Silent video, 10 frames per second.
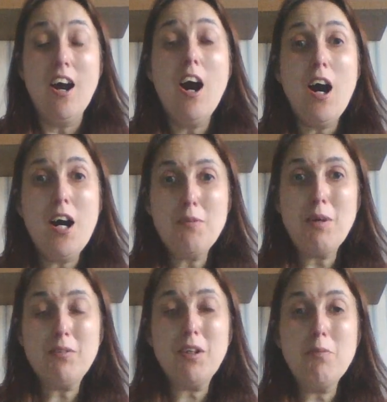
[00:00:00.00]
Hi,
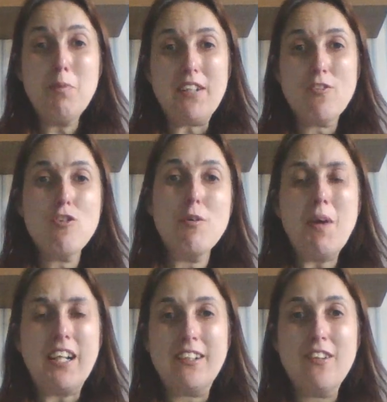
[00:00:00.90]
welcome back to
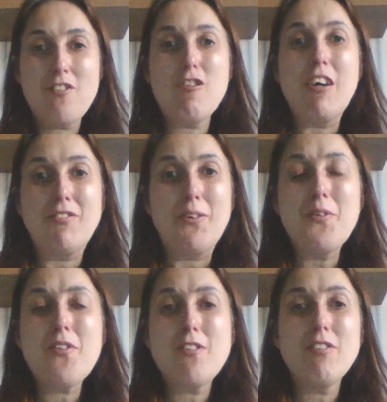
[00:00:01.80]
Rebecca's
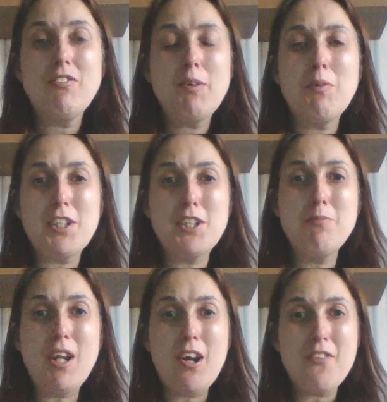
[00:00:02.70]
Travels, or if you're watching
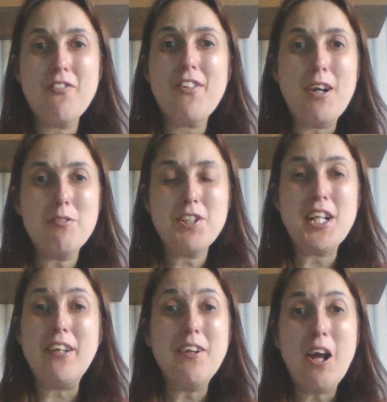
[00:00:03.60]
my lifestyle
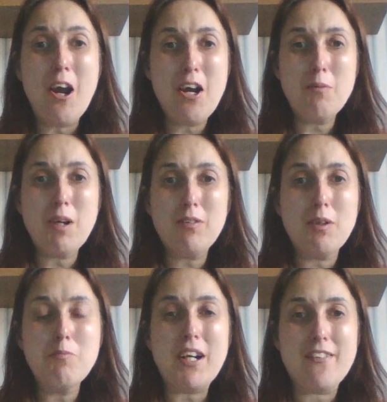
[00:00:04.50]
channel, hi,
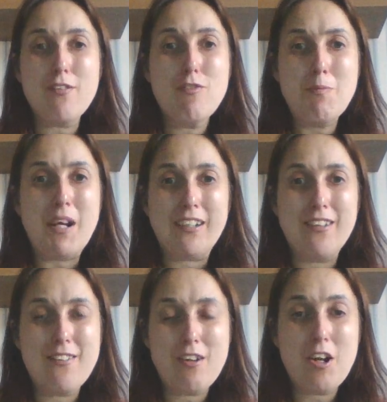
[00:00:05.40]
welcome back to
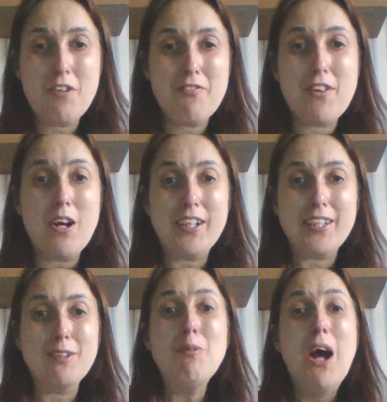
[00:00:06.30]
Rebecca's
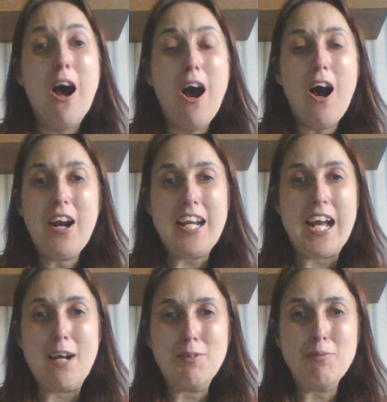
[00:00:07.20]
Lifestyle. Hi,
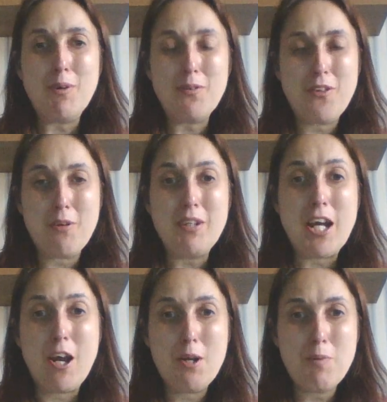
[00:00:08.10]
how are you all doing? I
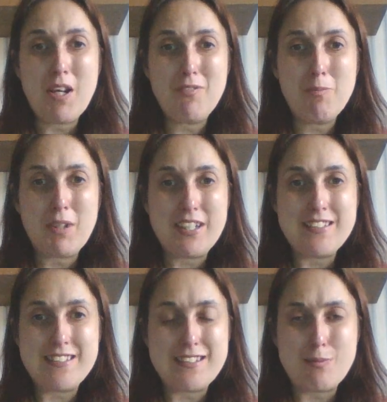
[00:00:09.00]
hope
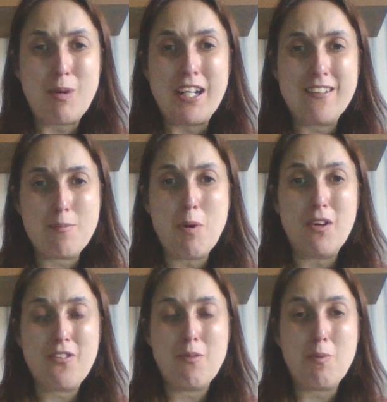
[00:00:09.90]
everybody's as well as
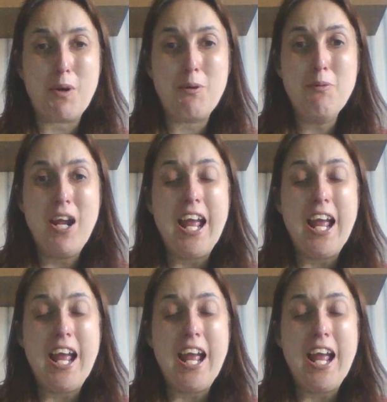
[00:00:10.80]
possible.